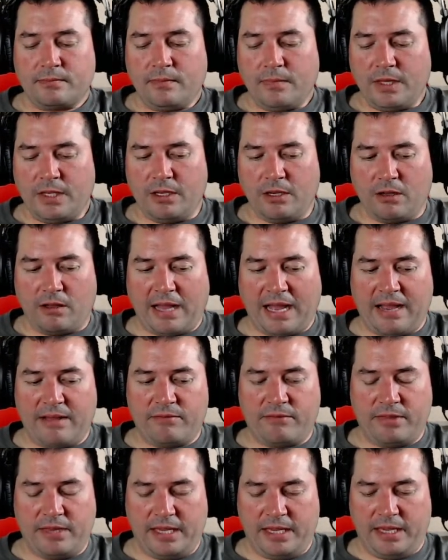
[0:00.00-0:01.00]
you'll
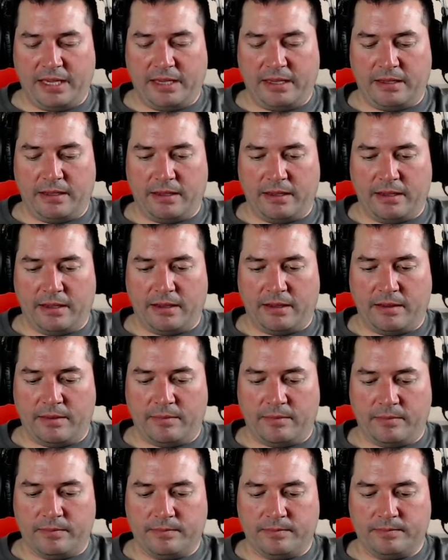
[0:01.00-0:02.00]
have the
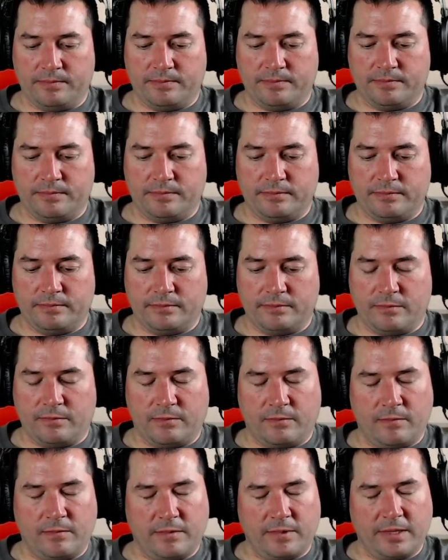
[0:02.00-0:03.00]

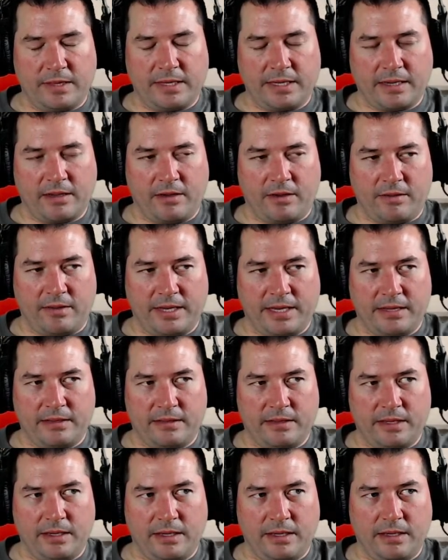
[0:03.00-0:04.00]
what do they call that?
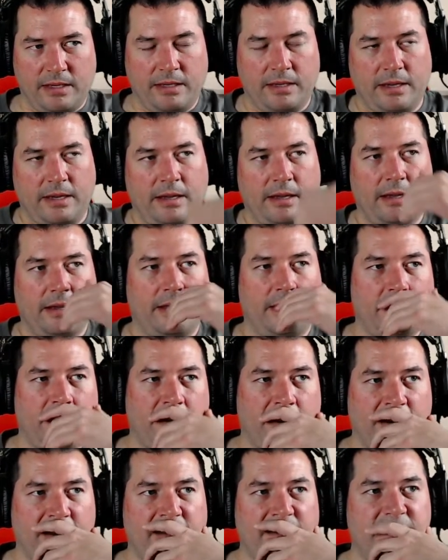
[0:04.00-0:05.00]
The
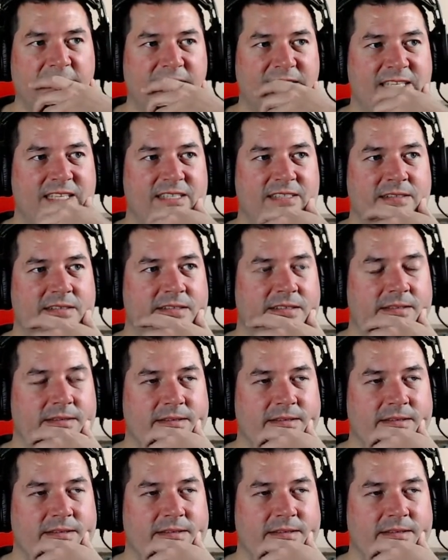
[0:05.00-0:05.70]
it's this